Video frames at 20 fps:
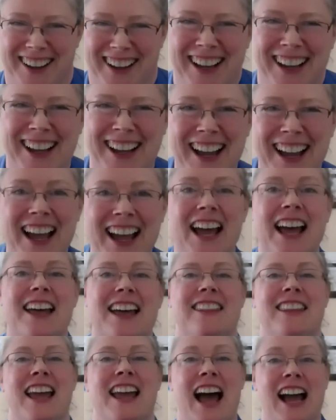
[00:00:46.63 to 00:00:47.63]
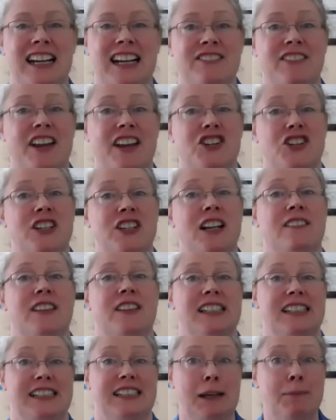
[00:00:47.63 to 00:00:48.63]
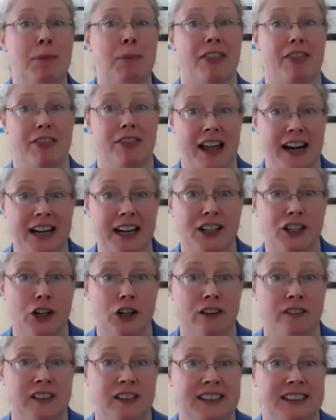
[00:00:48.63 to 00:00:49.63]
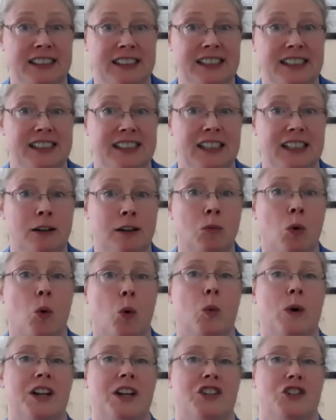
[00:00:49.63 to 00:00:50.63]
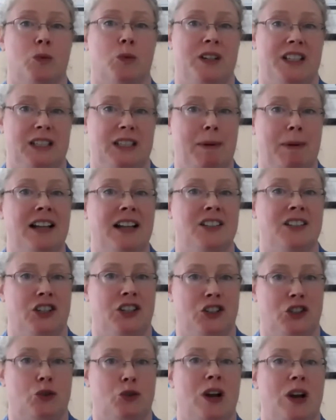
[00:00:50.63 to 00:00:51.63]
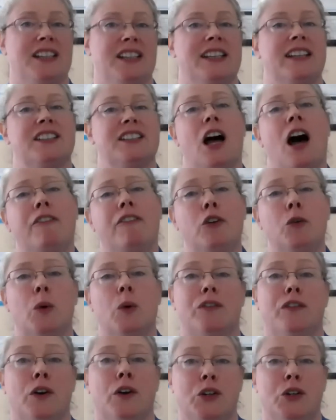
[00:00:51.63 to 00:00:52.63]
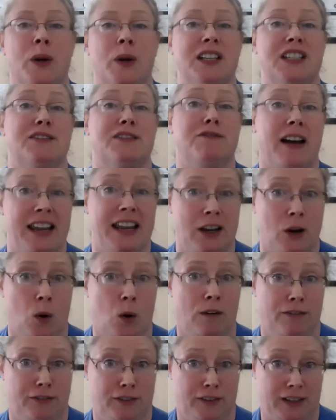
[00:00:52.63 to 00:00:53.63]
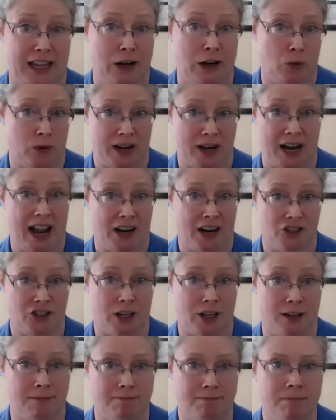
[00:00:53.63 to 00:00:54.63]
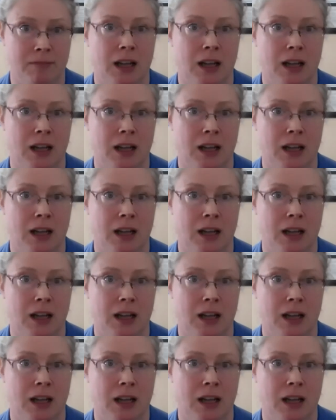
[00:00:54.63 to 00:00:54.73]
the activation of the sympathetic nervous system, which responds to stress, is often referred to as fight or flight reaction.